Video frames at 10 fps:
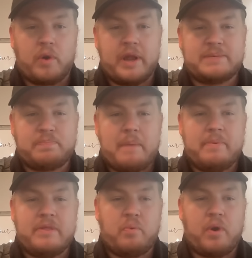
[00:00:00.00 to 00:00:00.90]
grace
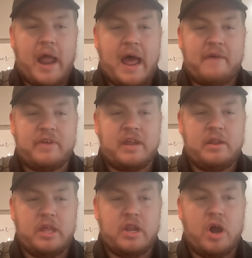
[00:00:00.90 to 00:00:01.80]
probably than we're
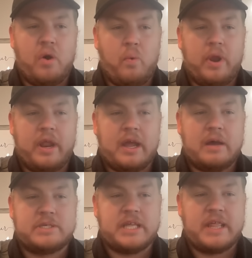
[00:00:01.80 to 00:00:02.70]
having, you know, when it
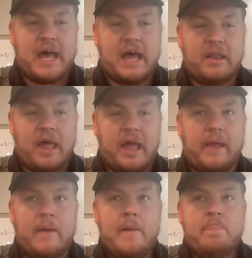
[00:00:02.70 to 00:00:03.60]
comes to that.
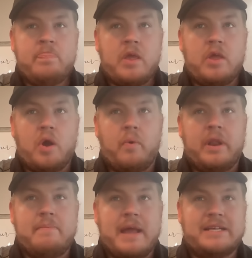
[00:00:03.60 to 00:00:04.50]
Like, you know,
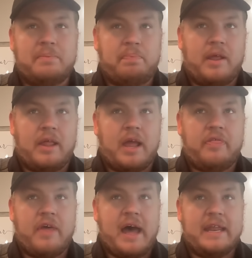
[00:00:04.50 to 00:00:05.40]
when he makes a play
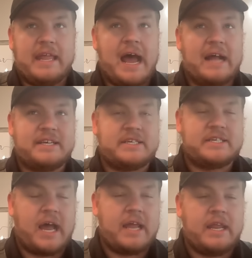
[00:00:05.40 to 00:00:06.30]
like that, yeah, it's
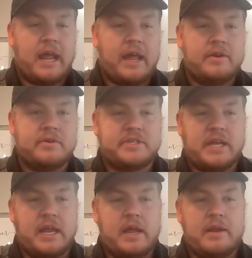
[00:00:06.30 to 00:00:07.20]
exciting. I
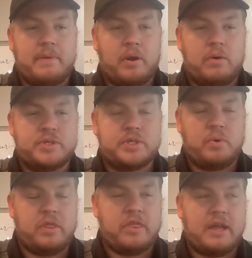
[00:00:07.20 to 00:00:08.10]
understand. But
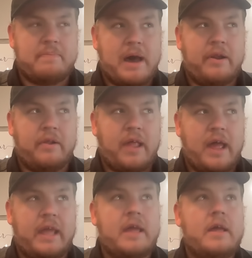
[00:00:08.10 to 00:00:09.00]
also I think about it
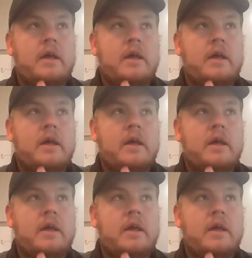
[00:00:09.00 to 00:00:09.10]
like